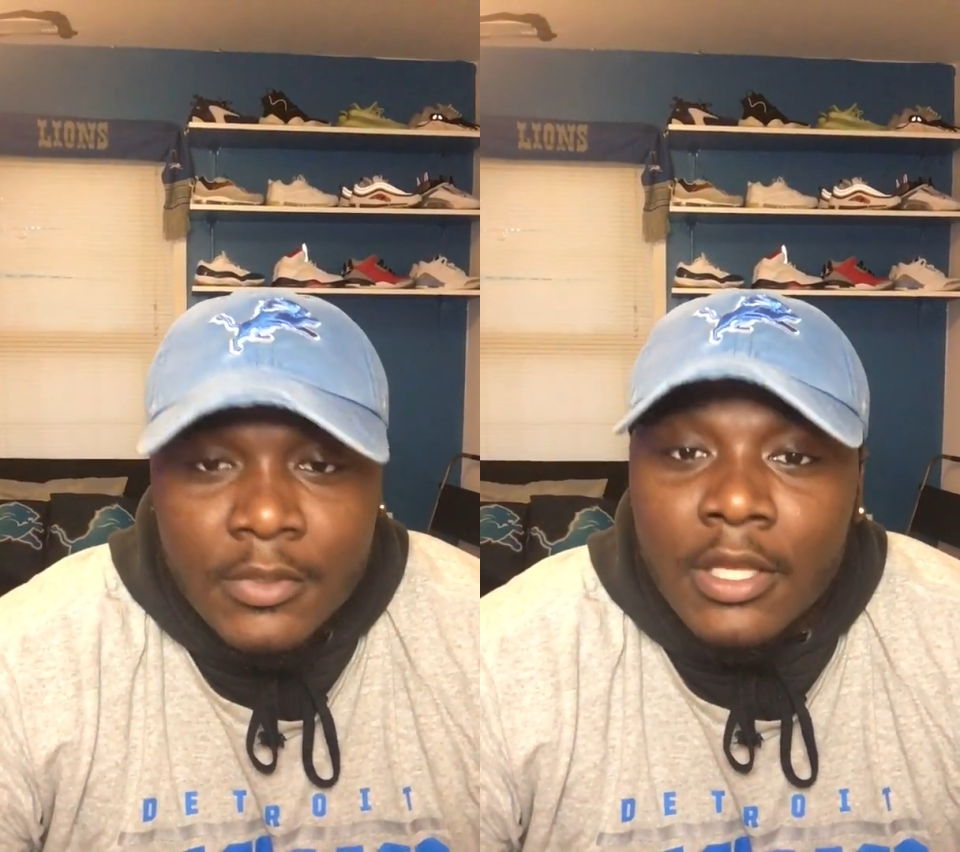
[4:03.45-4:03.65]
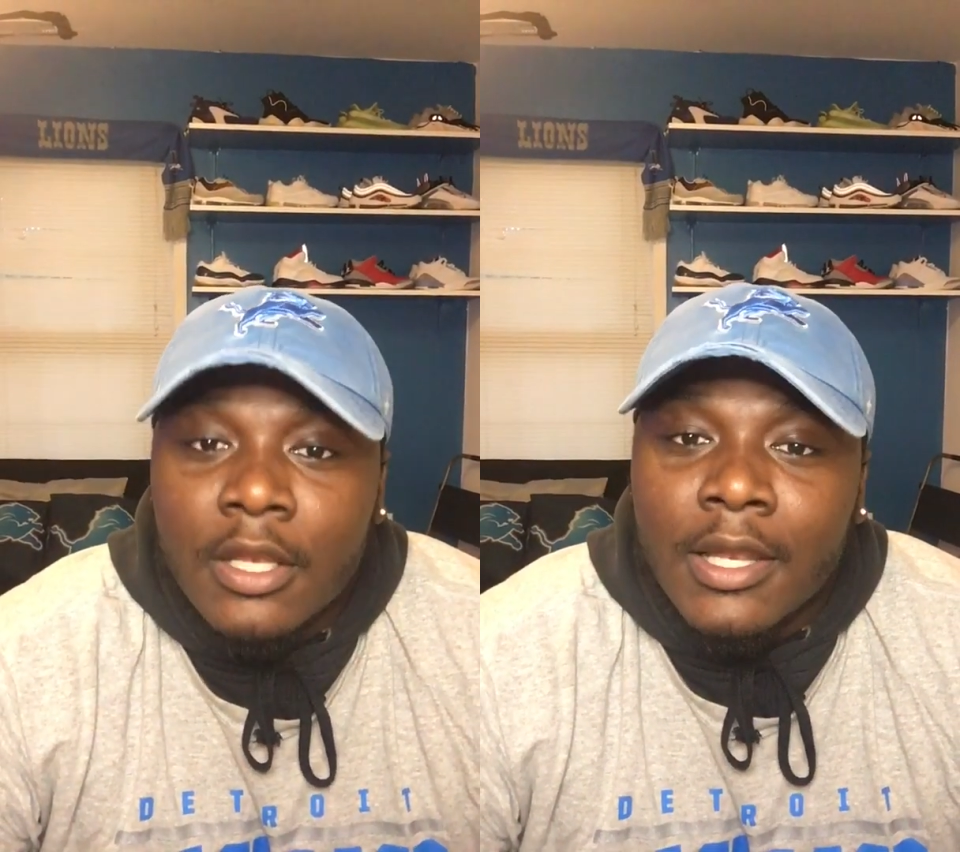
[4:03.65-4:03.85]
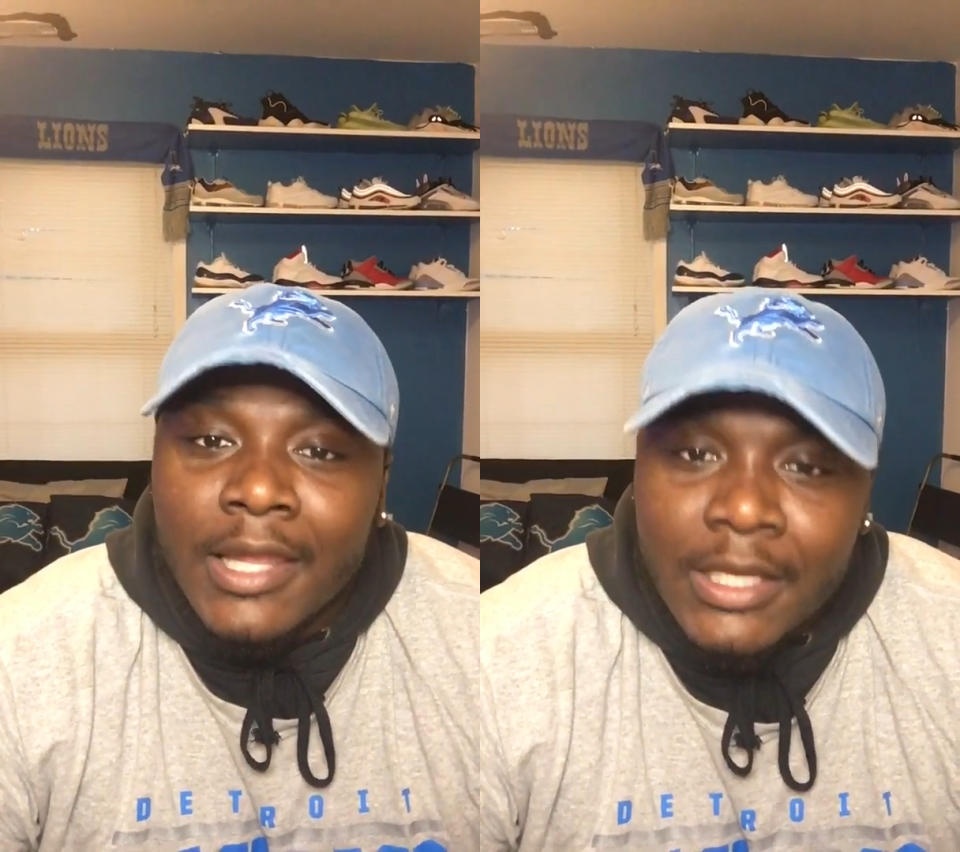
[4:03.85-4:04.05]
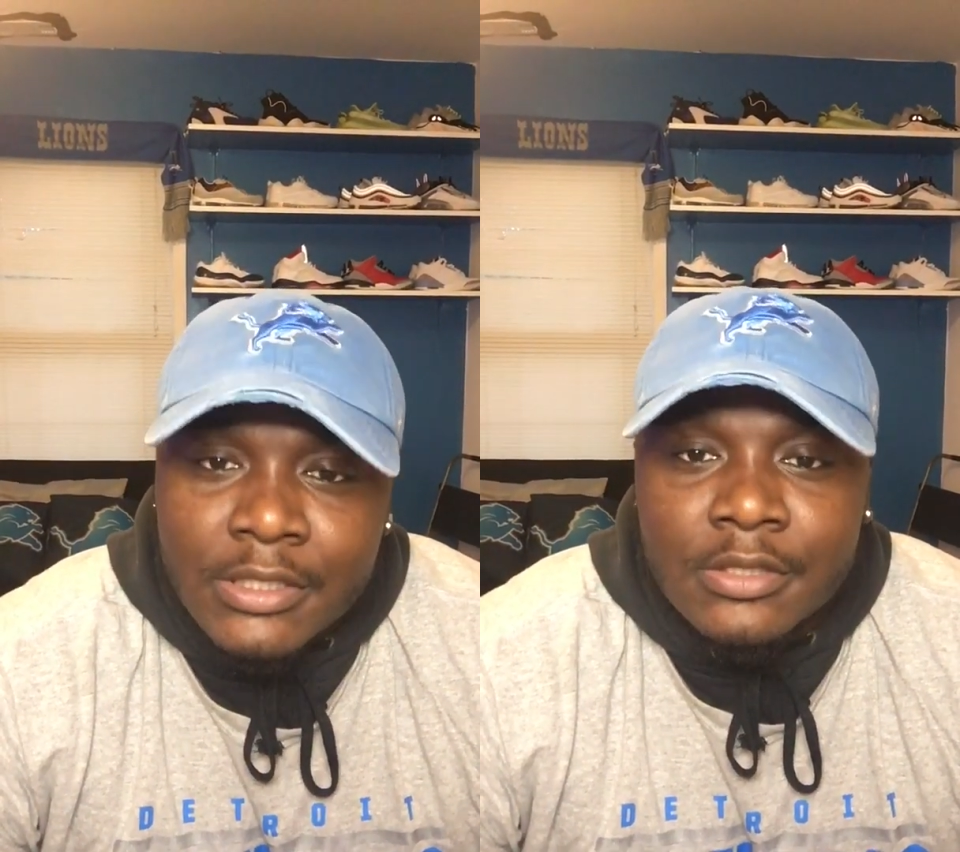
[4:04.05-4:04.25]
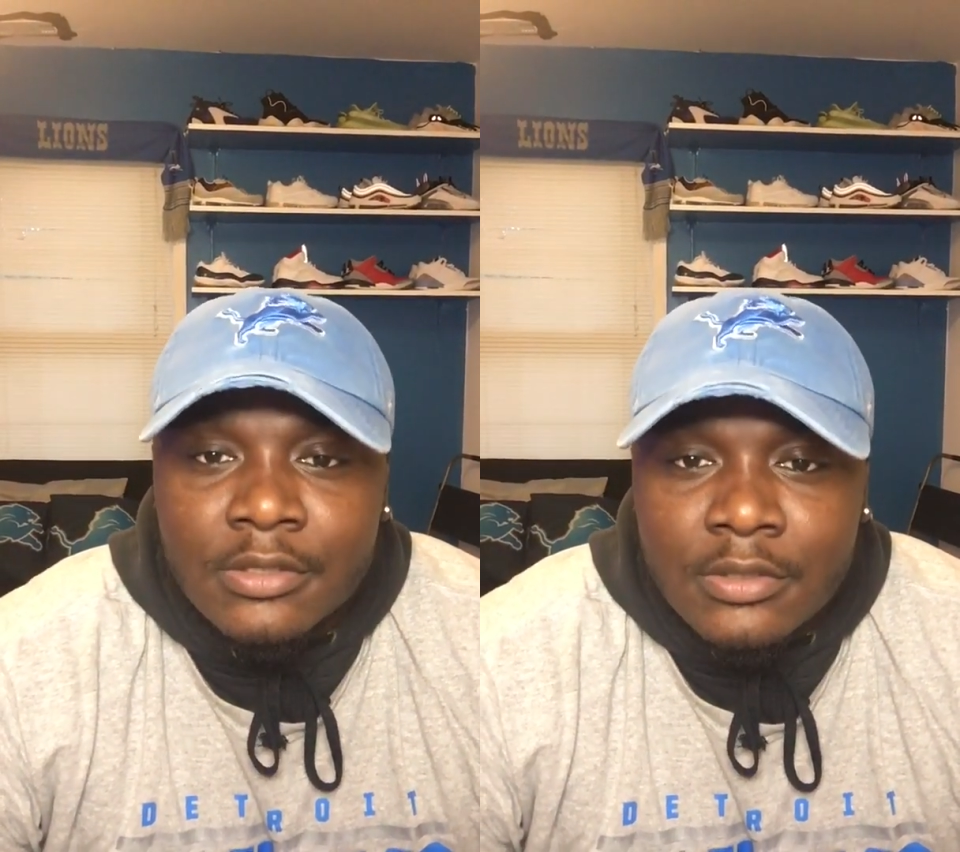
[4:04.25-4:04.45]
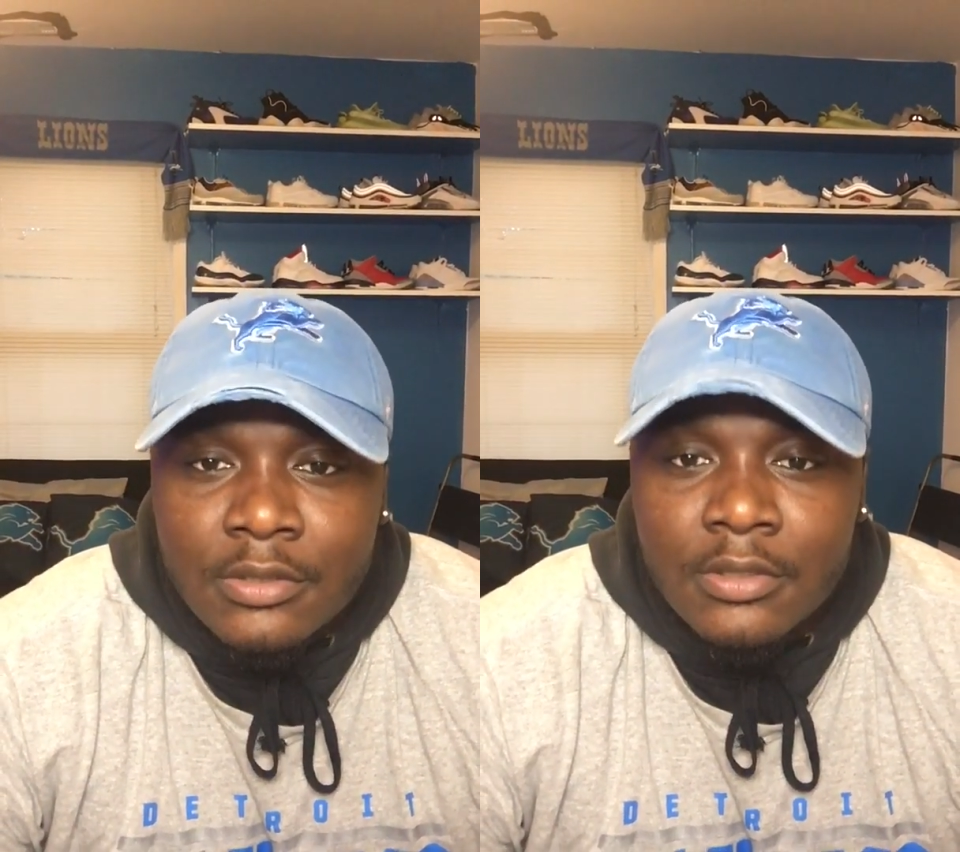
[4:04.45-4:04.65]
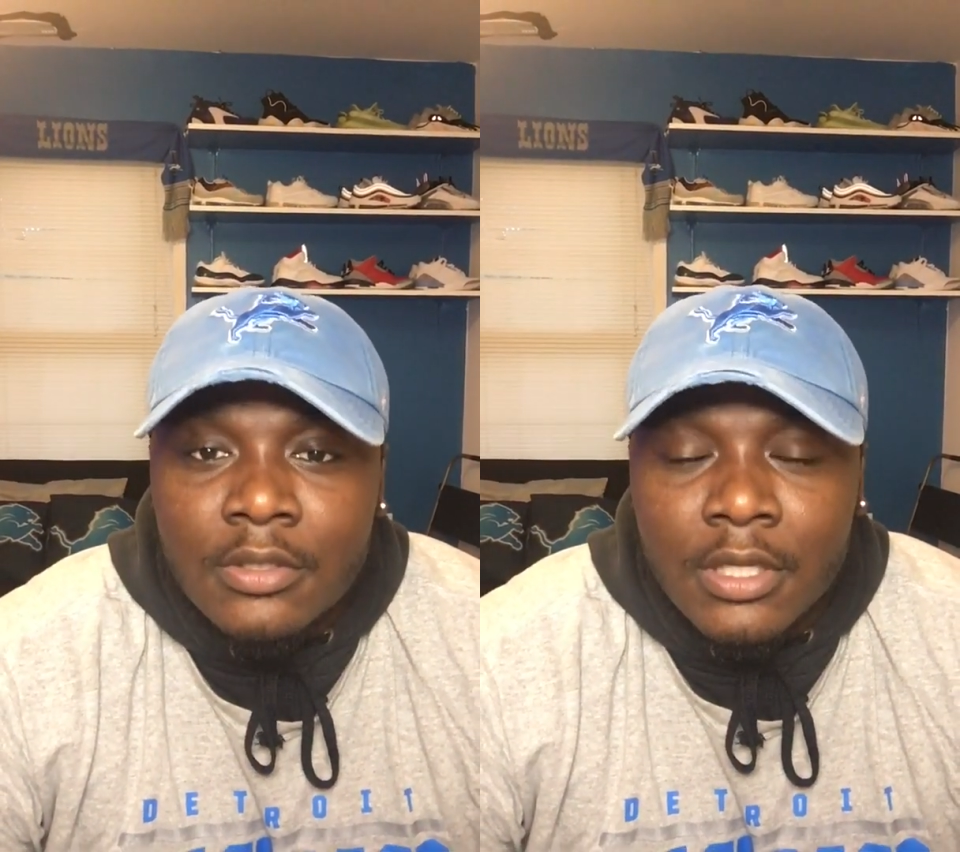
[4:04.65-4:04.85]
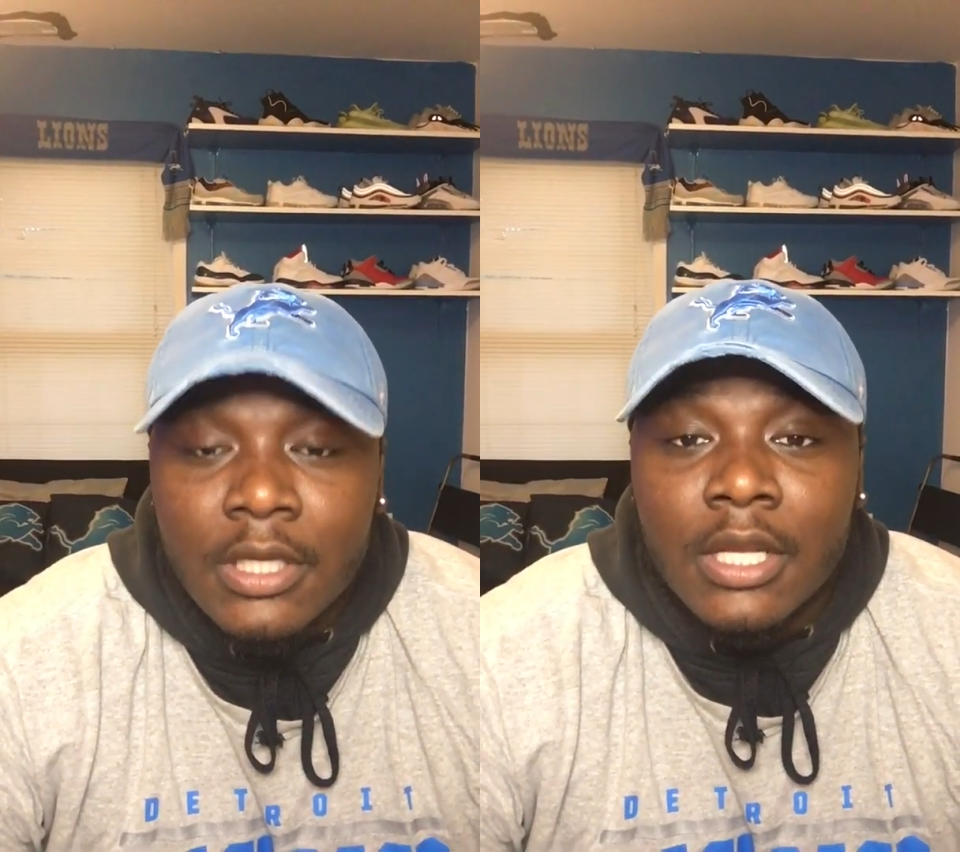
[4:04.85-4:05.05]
a legend, and